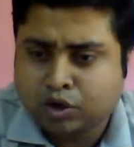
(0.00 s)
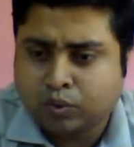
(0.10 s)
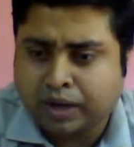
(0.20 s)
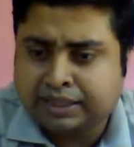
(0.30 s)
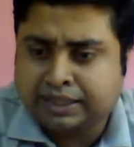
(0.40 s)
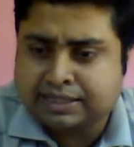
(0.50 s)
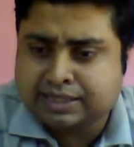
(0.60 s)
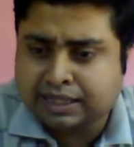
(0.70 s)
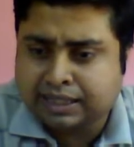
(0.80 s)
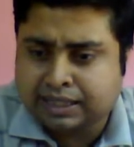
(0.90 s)
What does
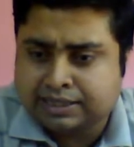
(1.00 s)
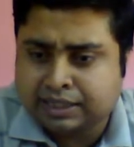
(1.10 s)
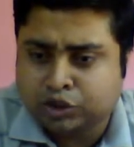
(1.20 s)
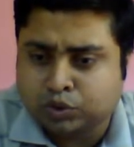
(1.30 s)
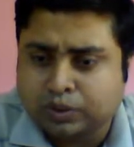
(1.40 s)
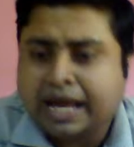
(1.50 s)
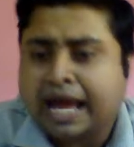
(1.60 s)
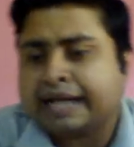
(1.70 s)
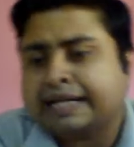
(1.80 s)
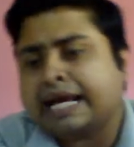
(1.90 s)
analyzer do?
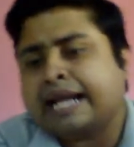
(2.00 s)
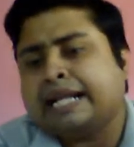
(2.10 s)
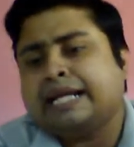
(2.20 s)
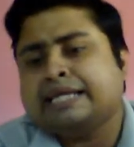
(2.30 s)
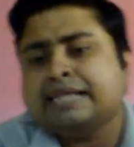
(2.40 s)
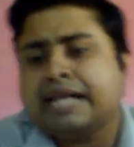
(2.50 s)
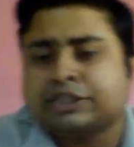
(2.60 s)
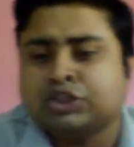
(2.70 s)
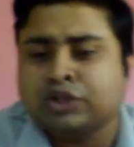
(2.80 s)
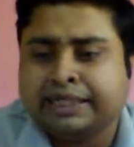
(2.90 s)
An analyzer
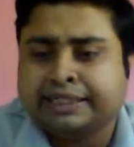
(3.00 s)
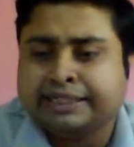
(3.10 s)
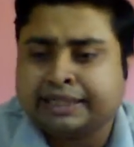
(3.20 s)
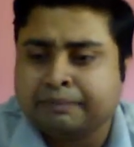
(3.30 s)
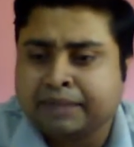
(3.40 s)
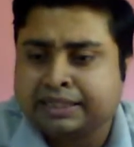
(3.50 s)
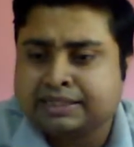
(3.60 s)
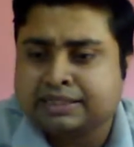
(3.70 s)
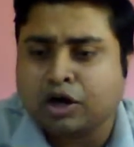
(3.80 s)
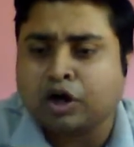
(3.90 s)
actually
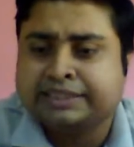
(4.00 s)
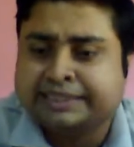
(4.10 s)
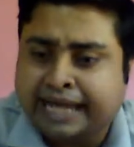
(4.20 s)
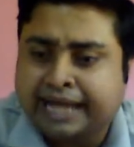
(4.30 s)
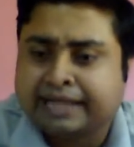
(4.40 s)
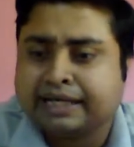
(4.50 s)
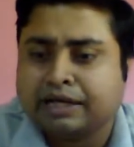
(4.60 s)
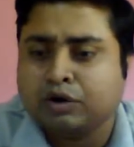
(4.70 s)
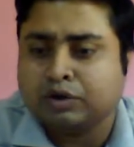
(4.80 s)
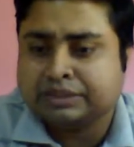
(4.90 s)
determines or check
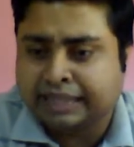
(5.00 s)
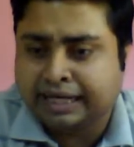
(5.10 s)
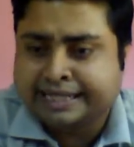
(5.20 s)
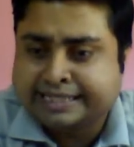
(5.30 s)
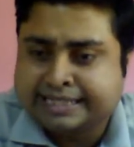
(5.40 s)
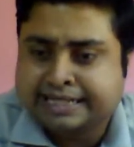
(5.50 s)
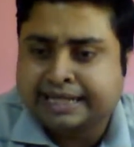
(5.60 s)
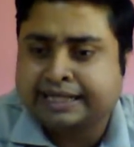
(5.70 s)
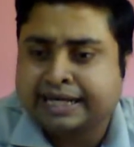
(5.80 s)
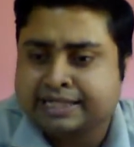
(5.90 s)
the
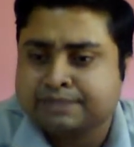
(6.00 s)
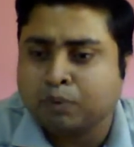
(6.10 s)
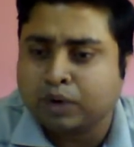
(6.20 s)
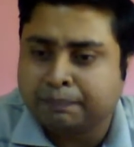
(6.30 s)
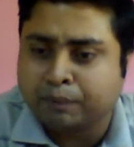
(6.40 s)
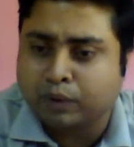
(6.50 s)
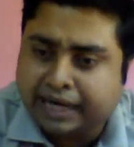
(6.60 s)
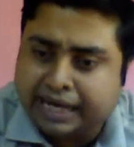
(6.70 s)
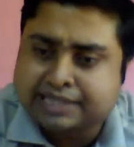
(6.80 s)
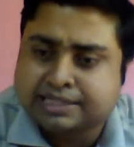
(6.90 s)
incident ray is
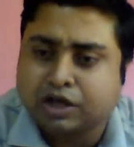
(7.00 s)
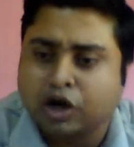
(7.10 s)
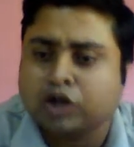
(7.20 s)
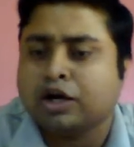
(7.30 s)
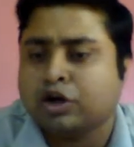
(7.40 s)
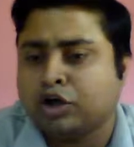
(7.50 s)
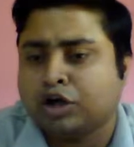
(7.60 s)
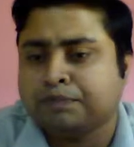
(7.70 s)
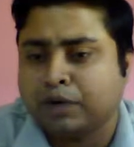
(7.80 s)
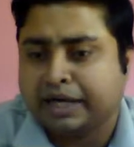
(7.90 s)
polarized or
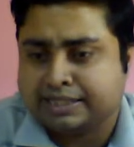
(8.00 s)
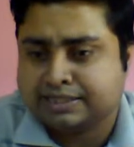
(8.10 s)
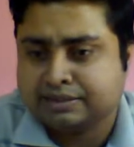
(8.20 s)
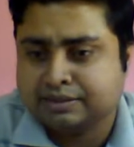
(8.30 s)
not polarized.